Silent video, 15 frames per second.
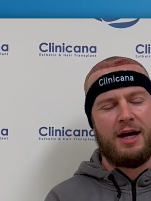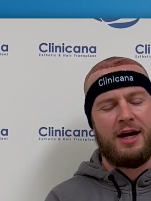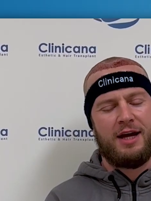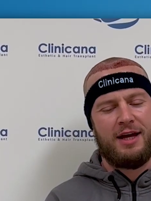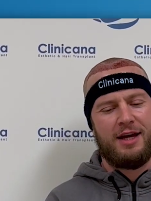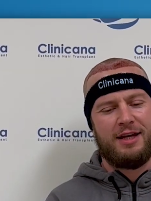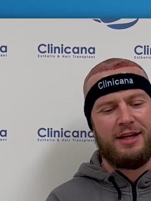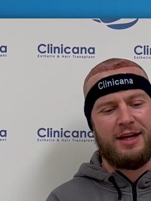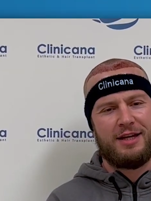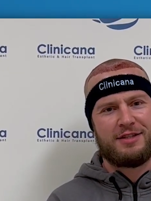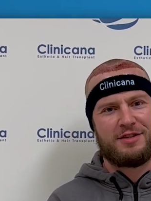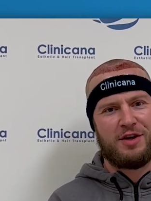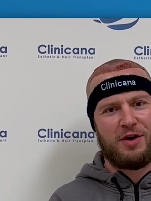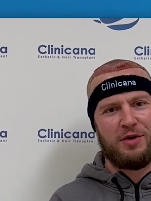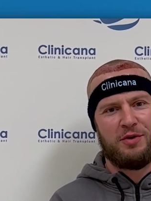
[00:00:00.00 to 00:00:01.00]

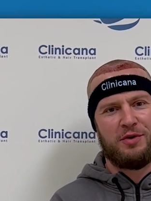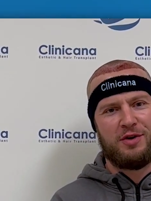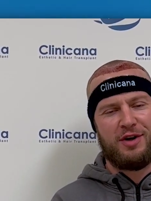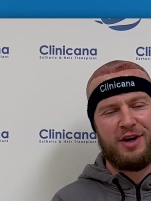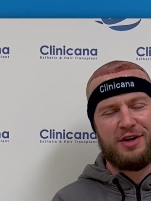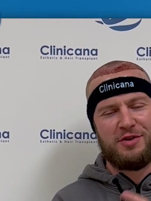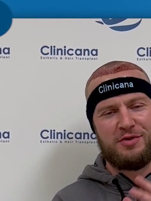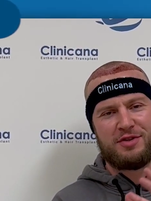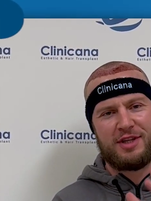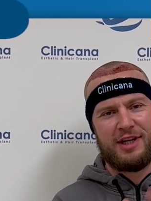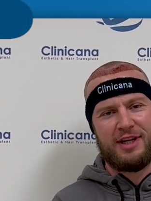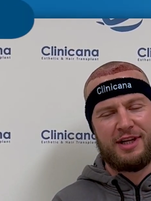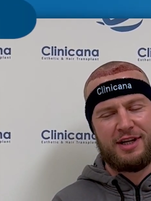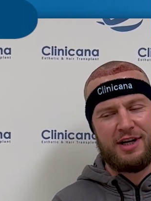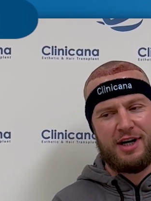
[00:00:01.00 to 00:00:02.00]
So I used
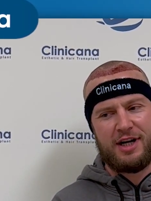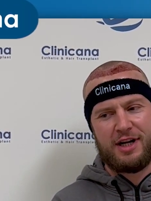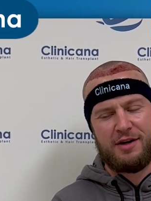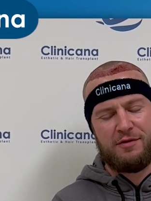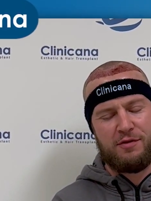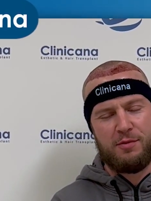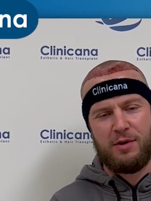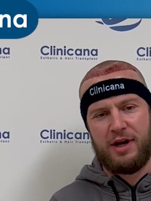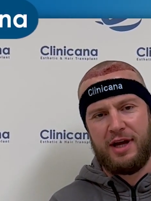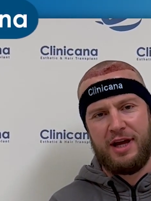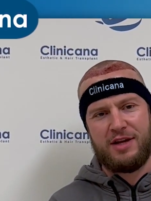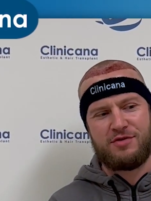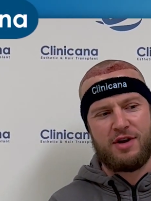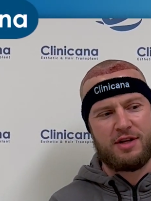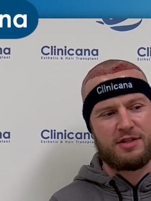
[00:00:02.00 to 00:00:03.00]
Clinicana for my
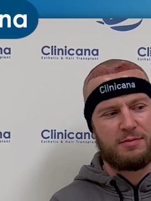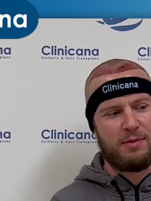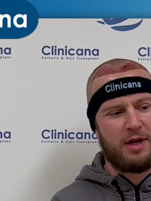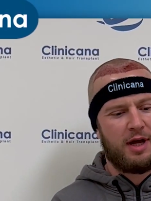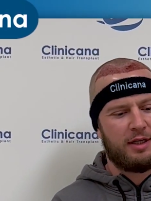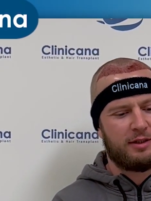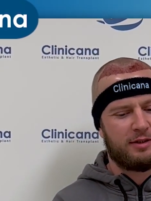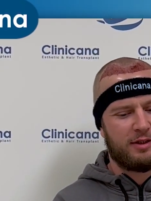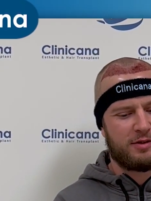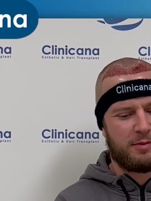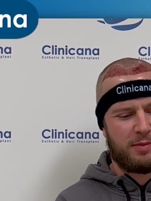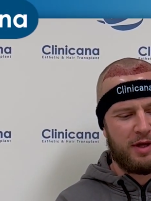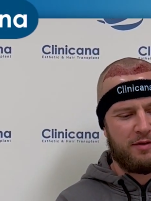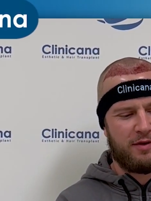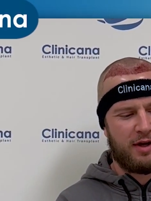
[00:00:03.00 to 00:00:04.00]
hair transplant. I thought it
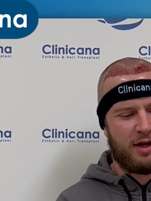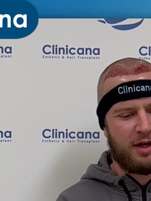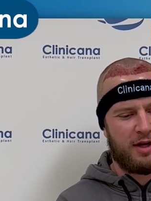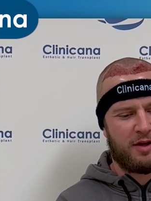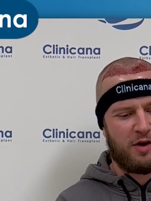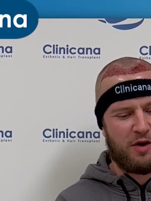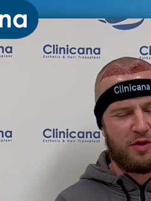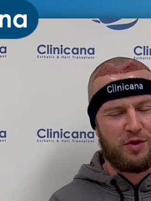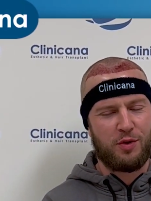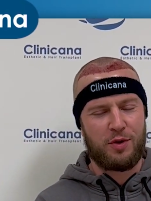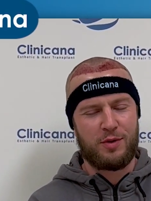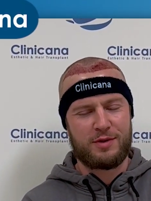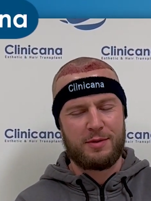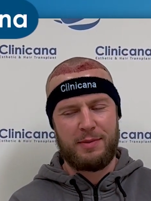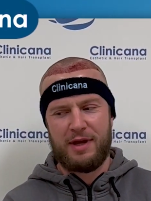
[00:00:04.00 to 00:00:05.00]
was
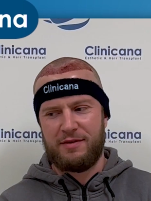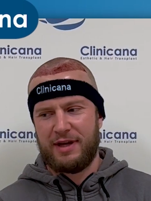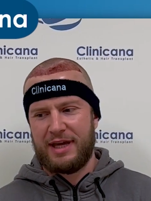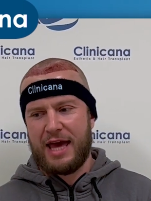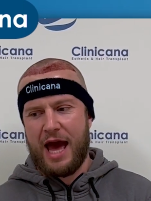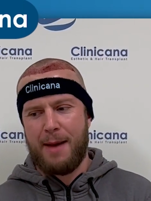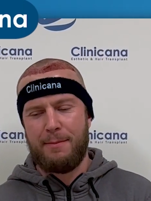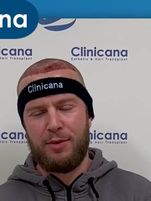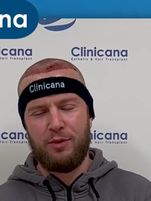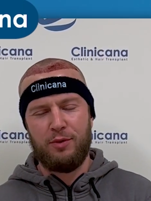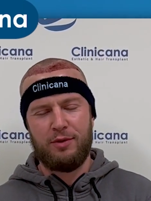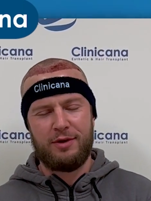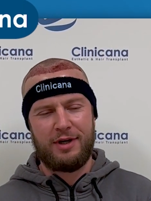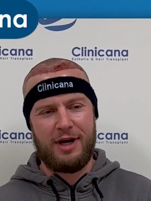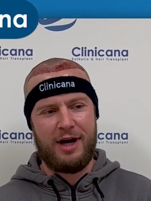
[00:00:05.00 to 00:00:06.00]
a bit of a
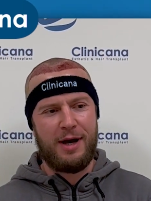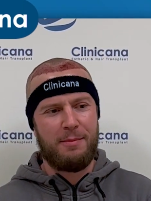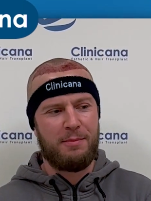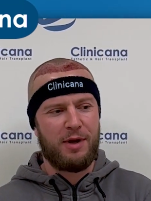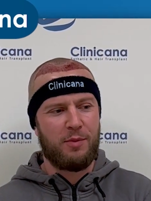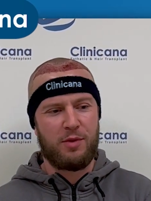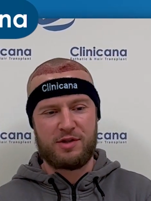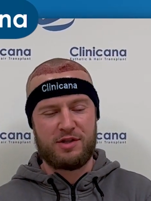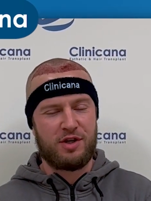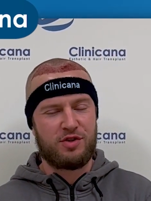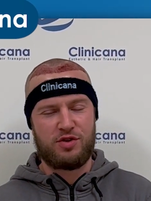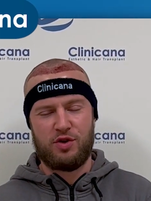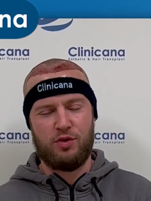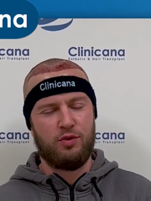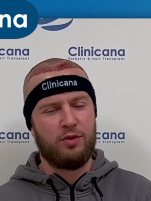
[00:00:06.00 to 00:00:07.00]
gamble, but it
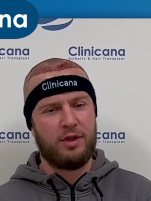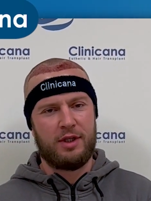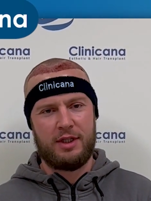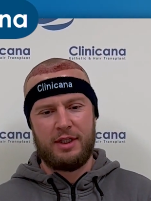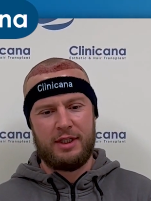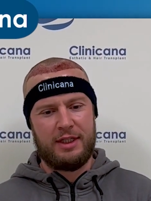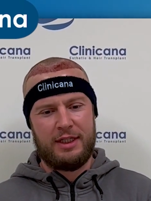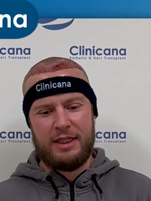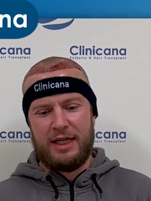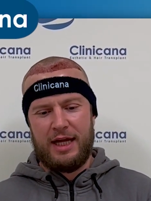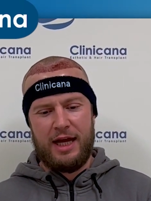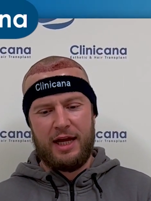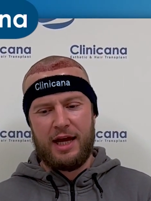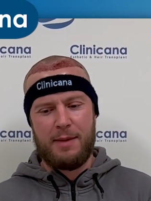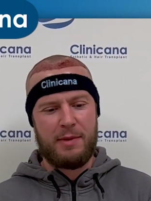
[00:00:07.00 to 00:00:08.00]
wasn't at all.
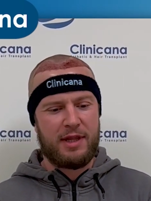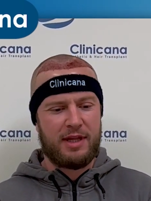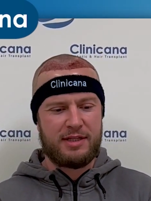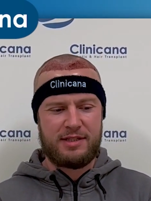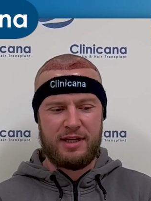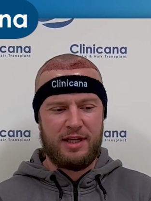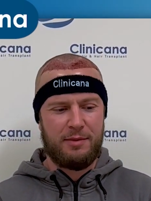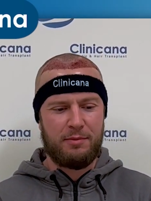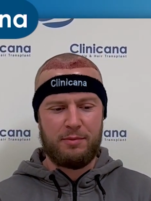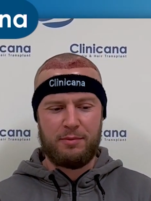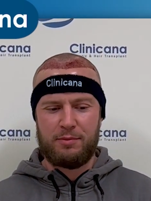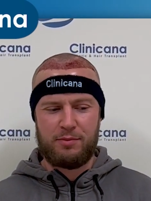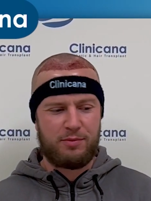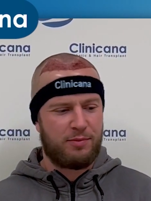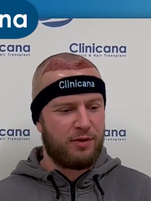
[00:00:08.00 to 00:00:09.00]
Ekem and the
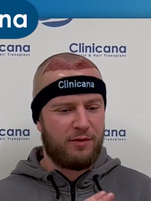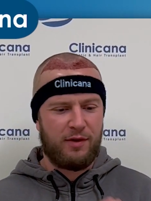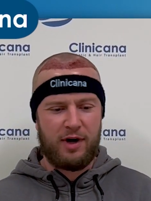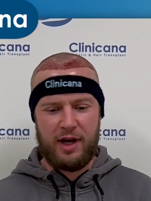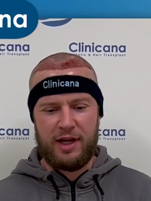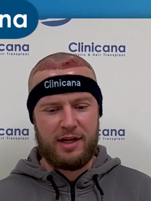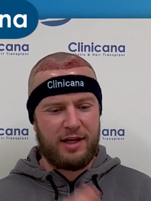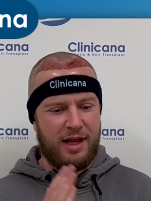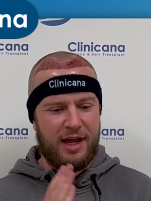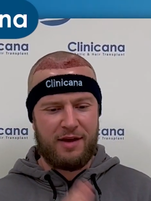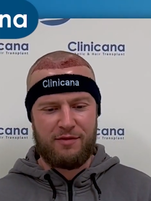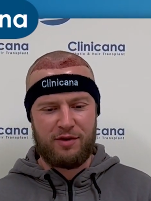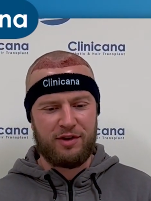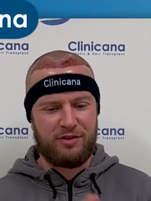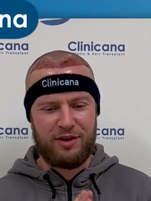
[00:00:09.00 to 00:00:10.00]
team provide
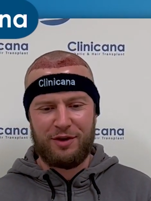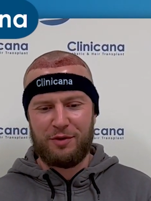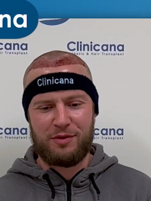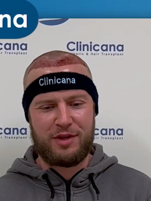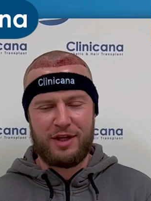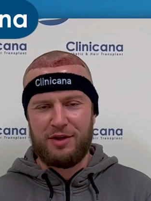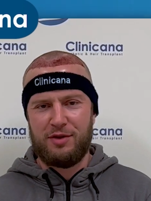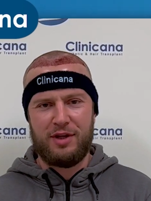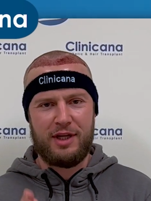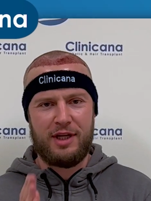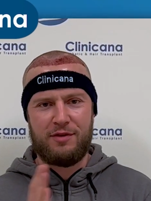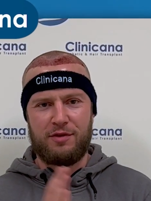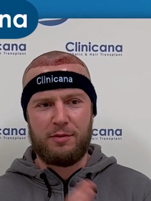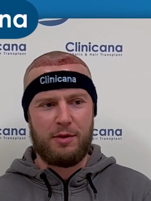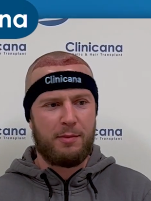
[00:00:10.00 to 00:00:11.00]
every single thing you
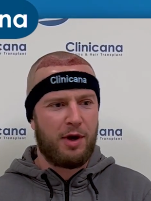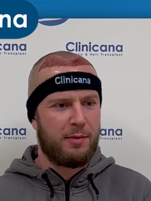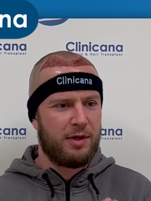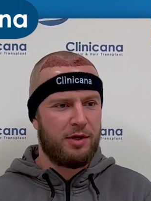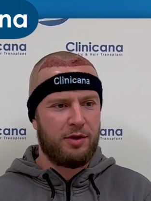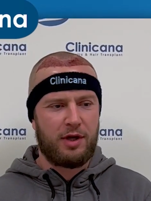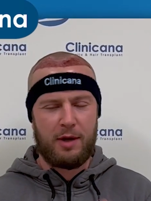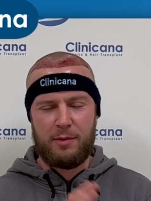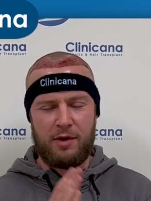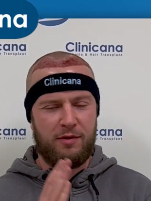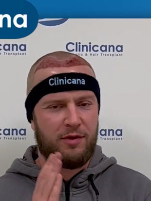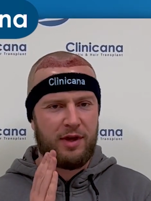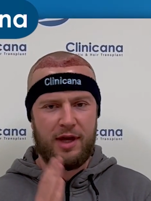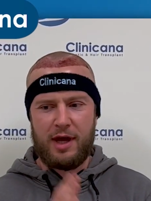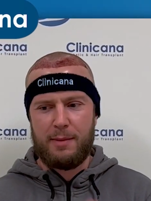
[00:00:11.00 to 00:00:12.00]
need from the moment you come
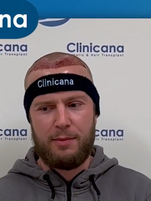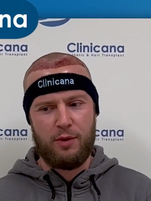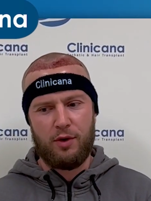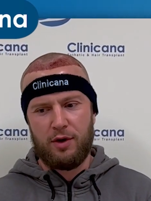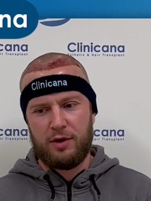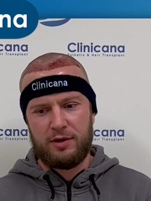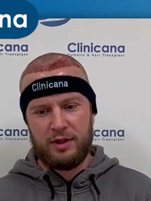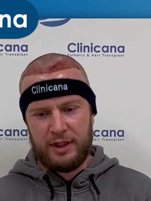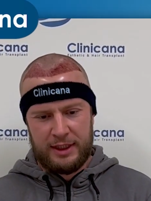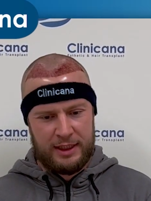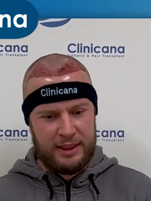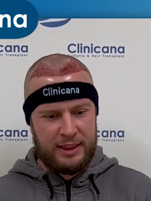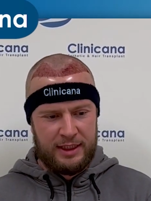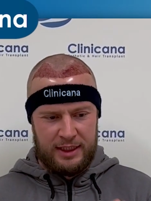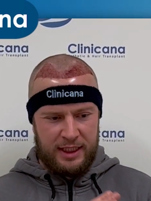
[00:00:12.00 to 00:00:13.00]
off the airport.
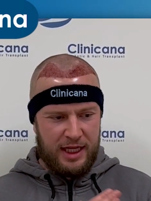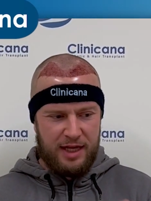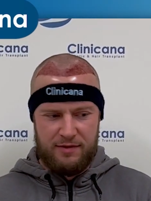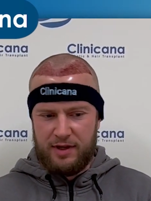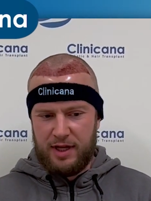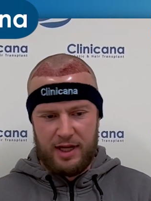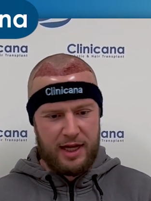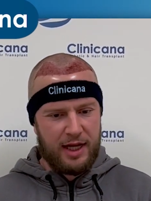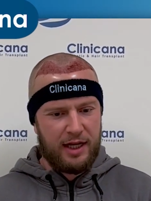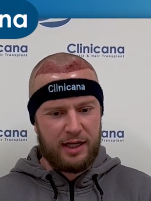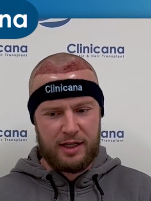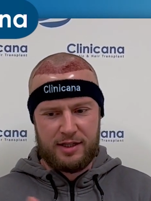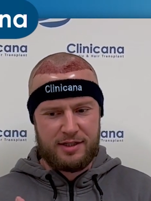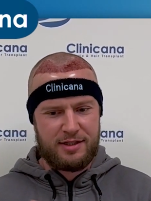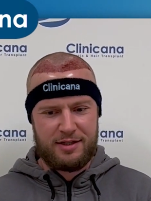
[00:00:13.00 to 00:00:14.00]
Even in
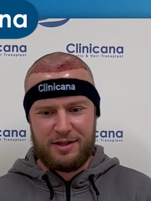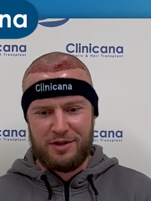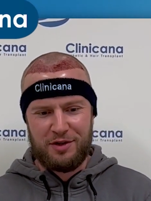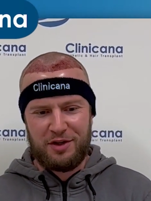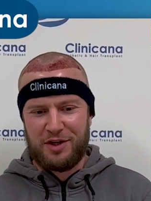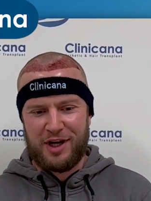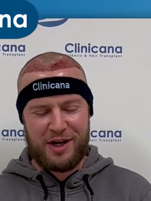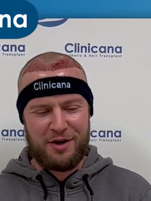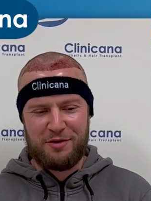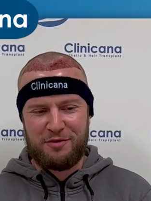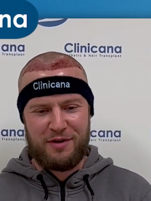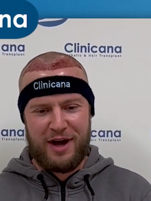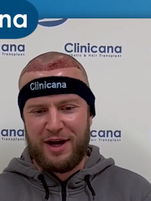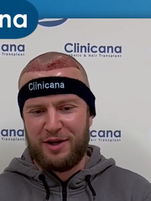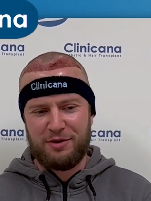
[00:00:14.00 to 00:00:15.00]
England, you
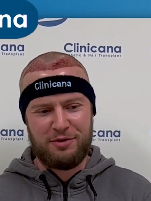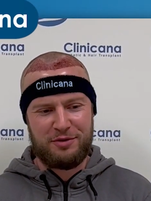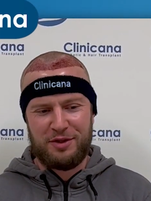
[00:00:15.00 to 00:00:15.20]
cannot fail.